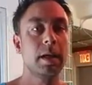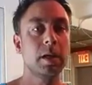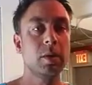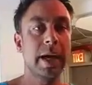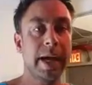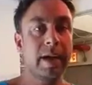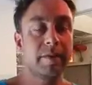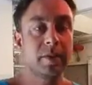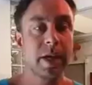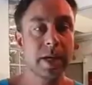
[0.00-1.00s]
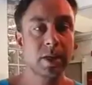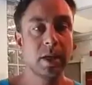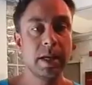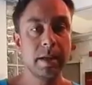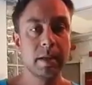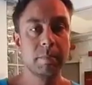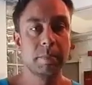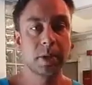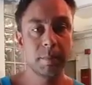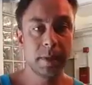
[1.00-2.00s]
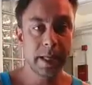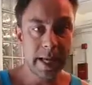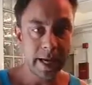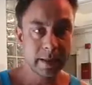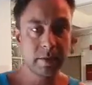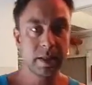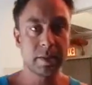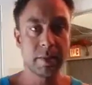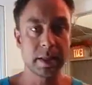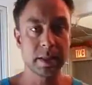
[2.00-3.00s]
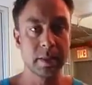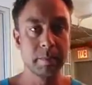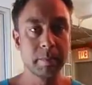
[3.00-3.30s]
you have to actually properly activate the muscle.